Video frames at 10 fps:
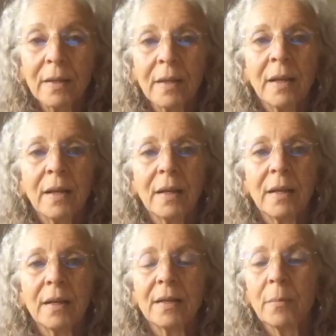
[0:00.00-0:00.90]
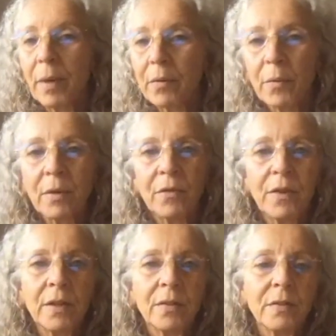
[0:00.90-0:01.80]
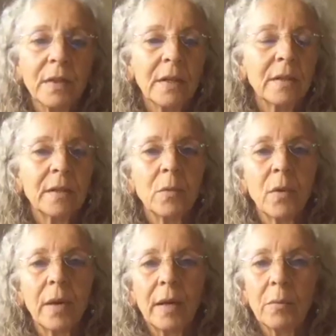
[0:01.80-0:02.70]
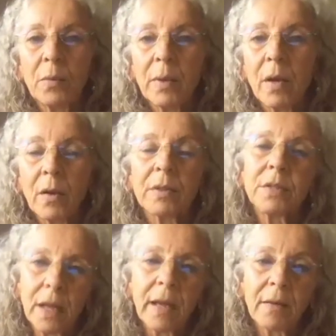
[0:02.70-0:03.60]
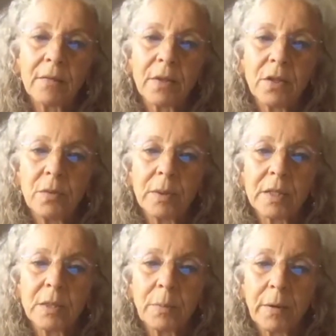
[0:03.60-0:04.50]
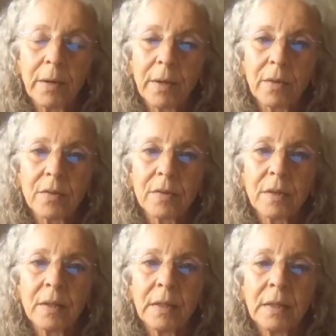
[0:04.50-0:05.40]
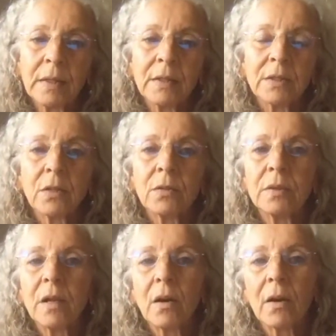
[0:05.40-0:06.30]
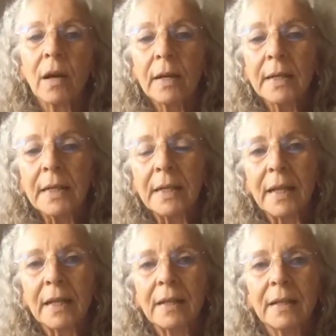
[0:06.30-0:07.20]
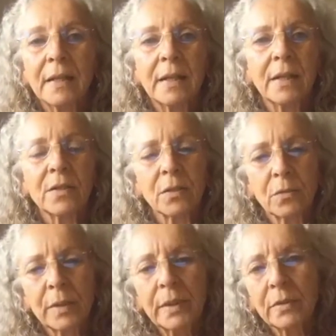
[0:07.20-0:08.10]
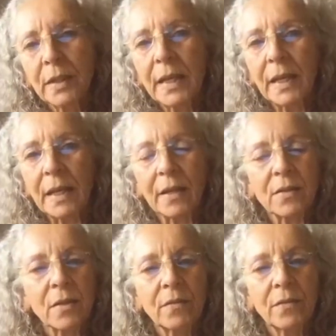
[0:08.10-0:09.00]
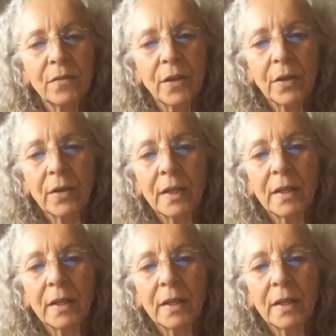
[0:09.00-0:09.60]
the better we feel, the more able we are to have the human experience. So our Agni then is a real key. It's a very